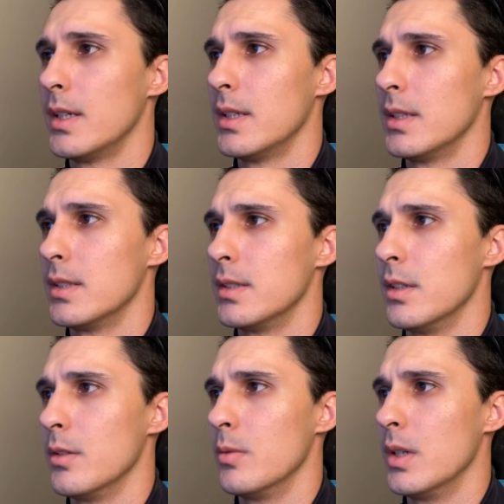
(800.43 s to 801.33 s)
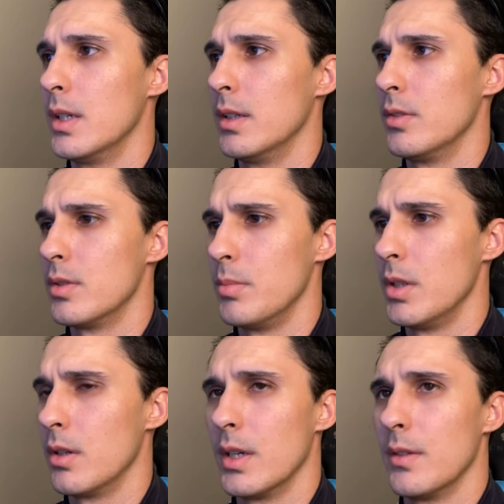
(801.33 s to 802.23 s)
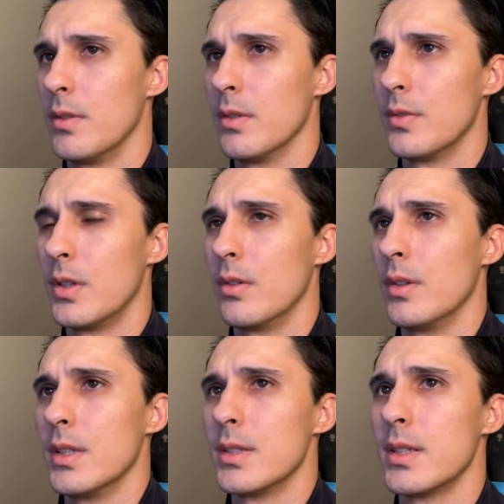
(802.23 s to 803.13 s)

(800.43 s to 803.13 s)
So you should be alright if you were following this.